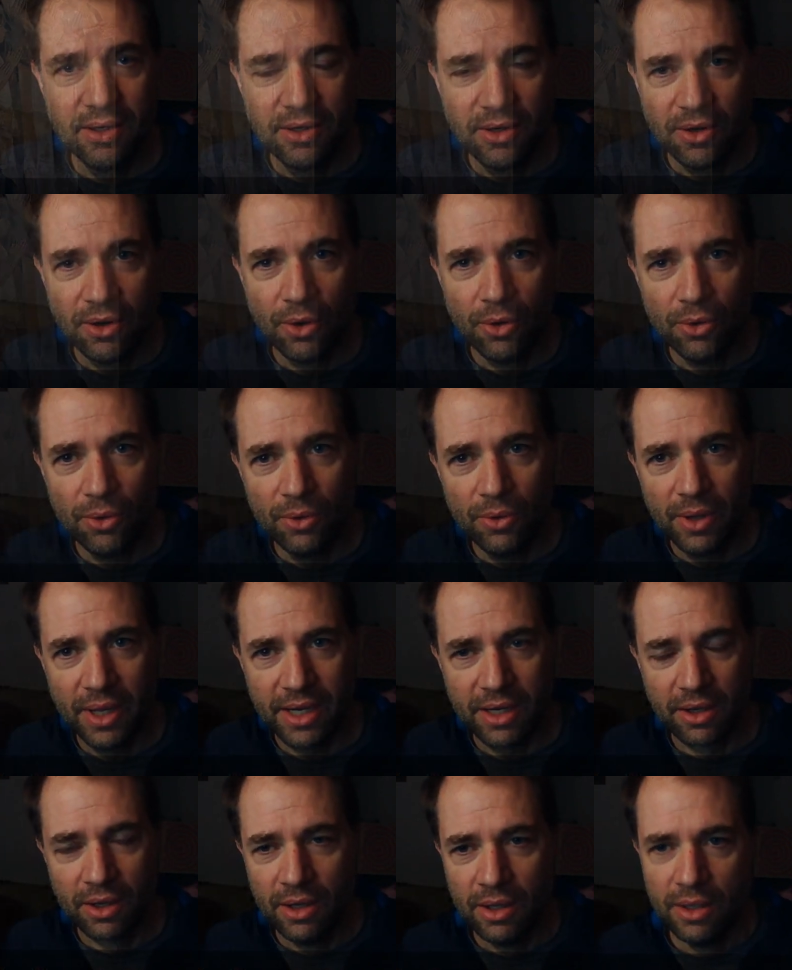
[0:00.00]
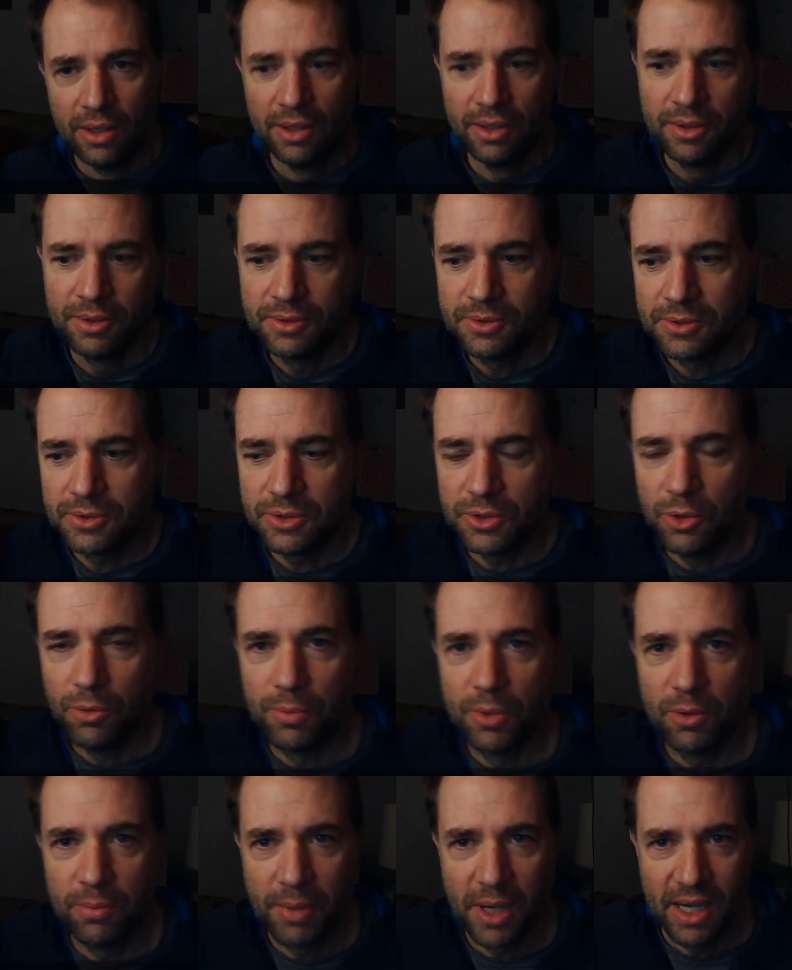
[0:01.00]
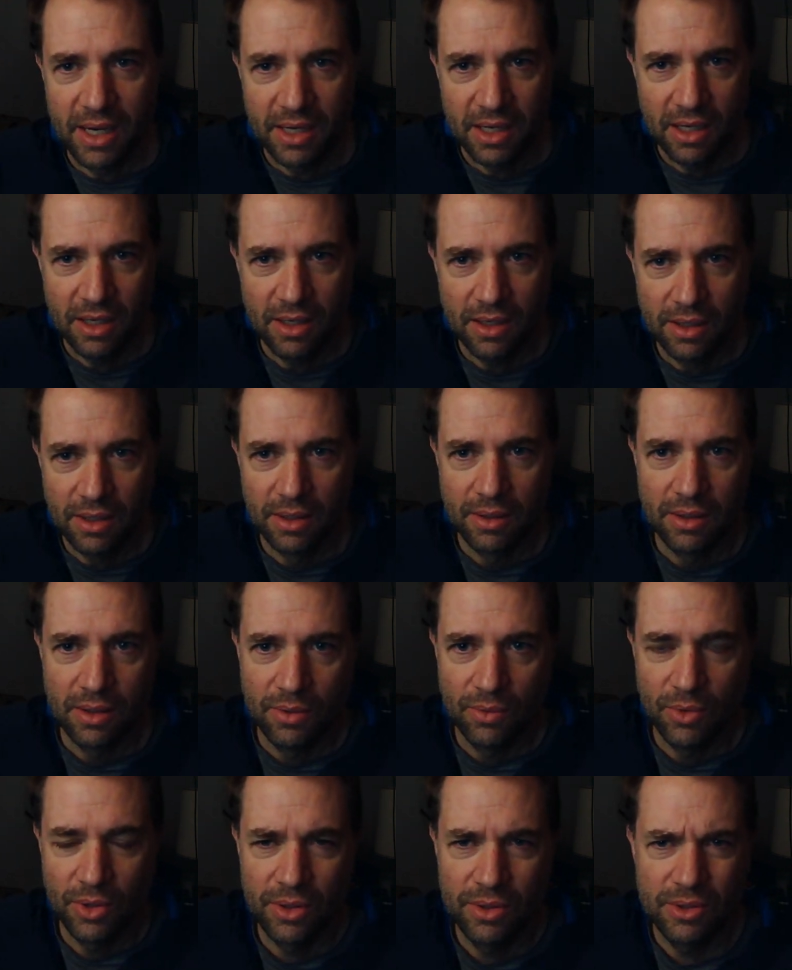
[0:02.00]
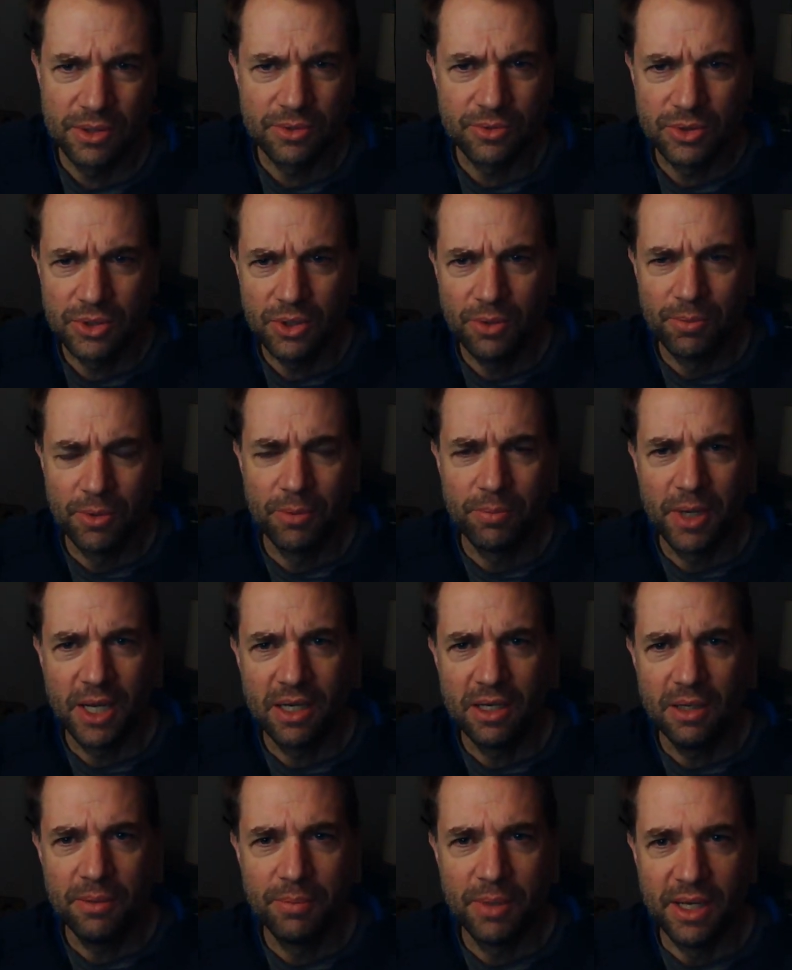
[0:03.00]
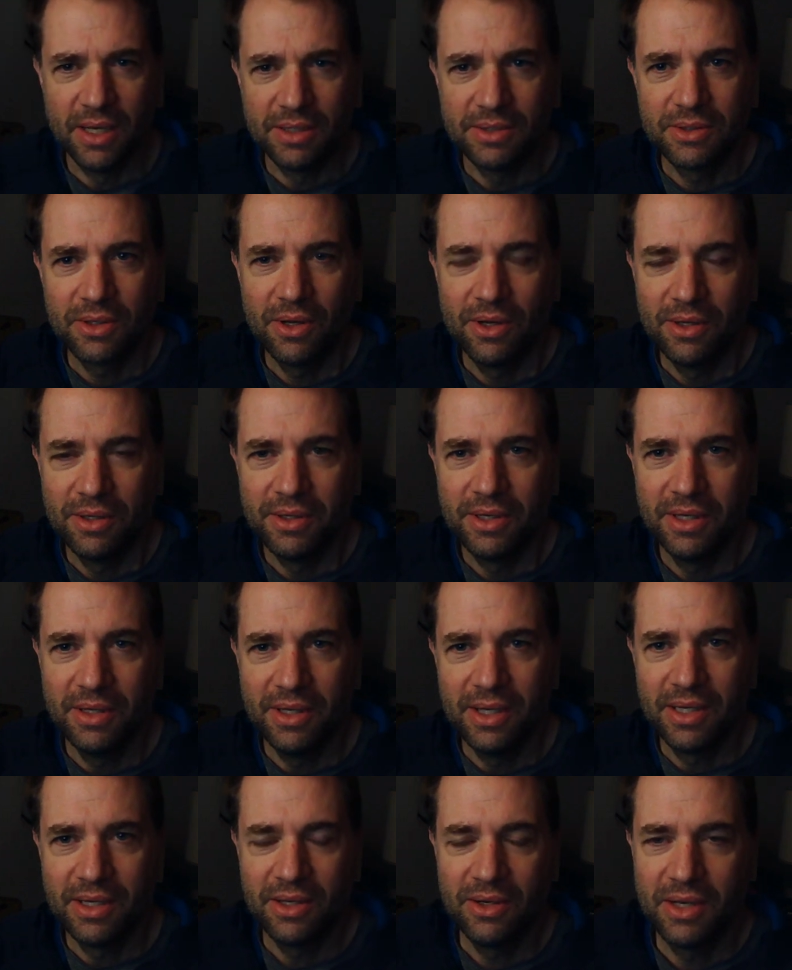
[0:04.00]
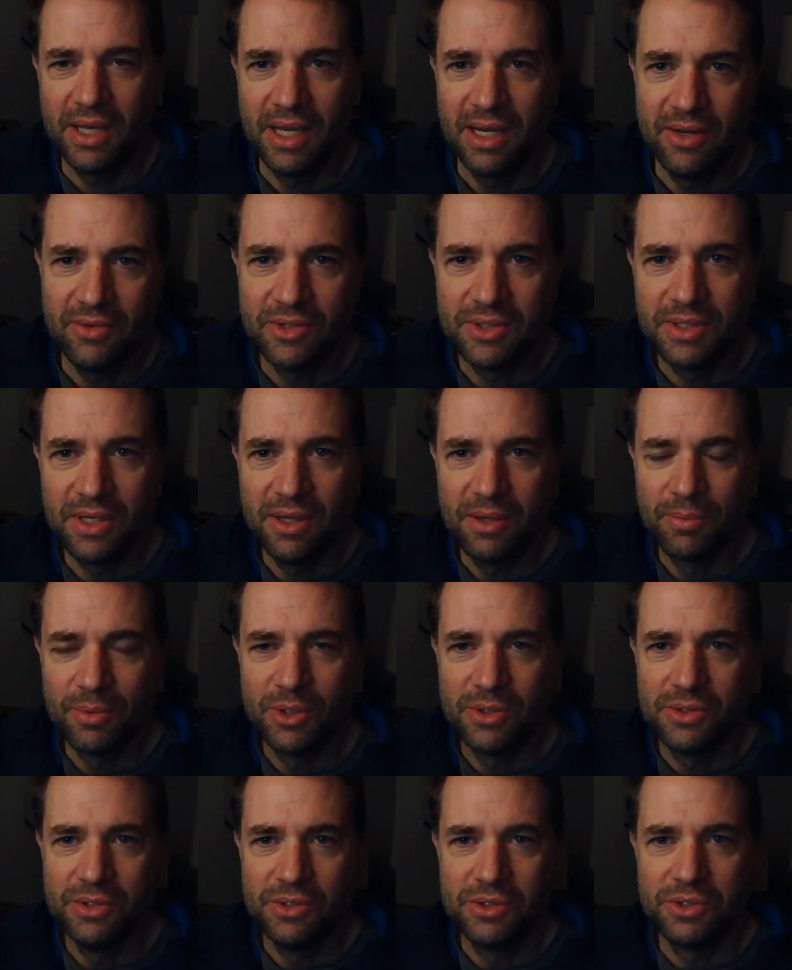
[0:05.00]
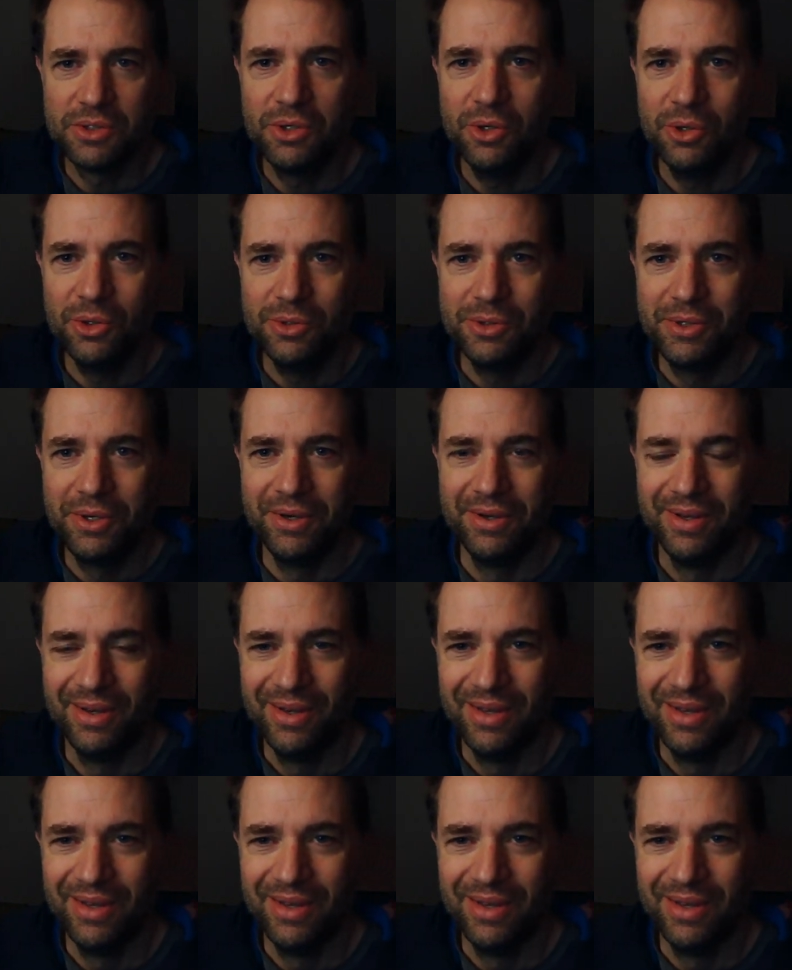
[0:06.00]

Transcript: no like super baggy. What are those super baggy pants called that like you can't even see the person's shoes?